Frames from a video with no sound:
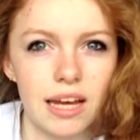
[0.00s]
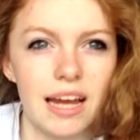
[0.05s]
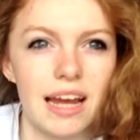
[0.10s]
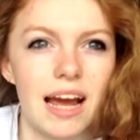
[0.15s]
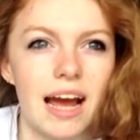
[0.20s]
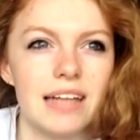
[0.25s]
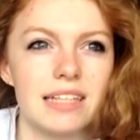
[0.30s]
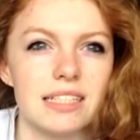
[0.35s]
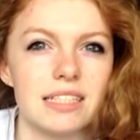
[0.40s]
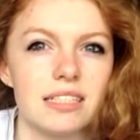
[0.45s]

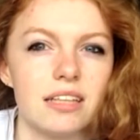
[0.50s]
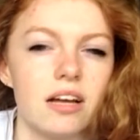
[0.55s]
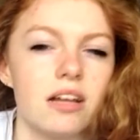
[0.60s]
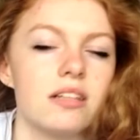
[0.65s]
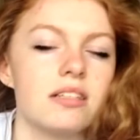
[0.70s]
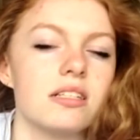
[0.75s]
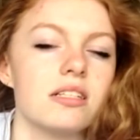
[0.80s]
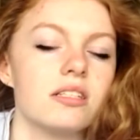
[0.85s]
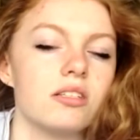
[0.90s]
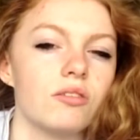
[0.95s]
has a certain
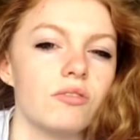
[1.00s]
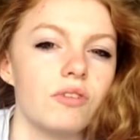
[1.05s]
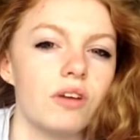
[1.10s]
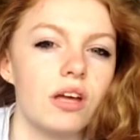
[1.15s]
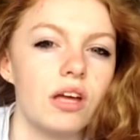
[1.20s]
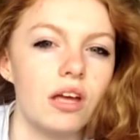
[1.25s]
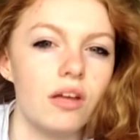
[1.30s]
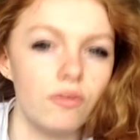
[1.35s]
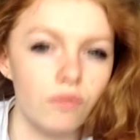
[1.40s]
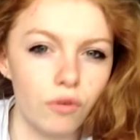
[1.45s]
sense of
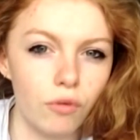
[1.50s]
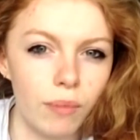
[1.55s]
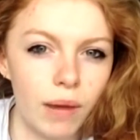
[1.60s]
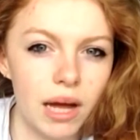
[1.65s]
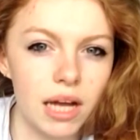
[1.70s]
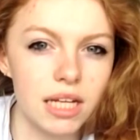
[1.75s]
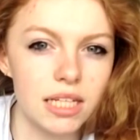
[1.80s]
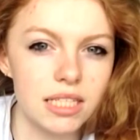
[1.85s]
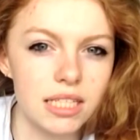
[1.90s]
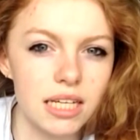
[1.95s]

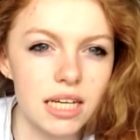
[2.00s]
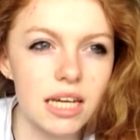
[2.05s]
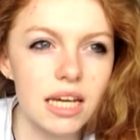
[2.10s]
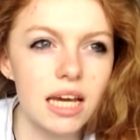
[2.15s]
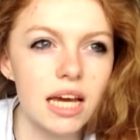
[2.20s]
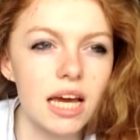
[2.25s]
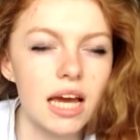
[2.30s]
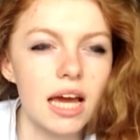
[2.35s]
informality,